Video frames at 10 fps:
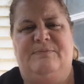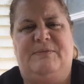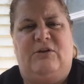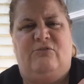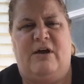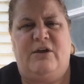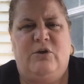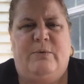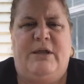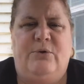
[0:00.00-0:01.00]

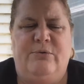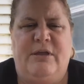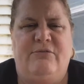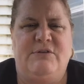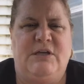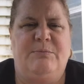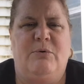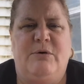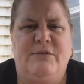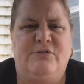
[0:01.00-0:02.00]
evaluate, oh, they have a
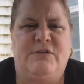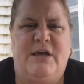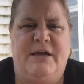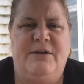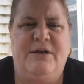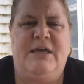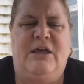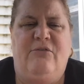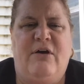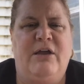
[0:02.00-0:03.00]
typo on their slide,
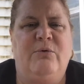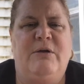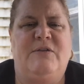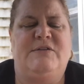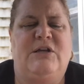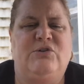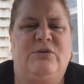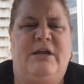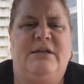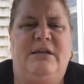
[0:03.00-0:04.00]
evaluate the
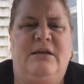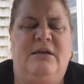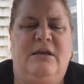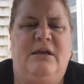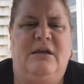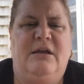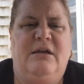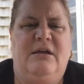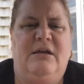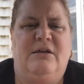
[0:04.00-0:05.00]
central idea, and
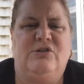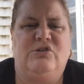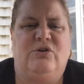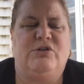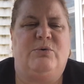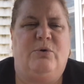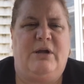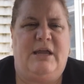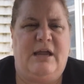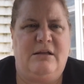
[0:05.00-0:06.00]
construct a
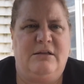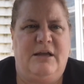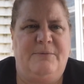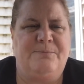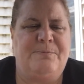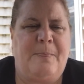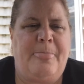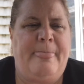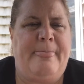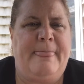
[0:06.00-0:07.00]
working outline.
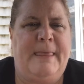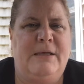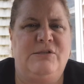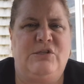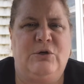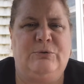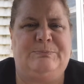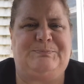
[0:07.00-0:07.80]
So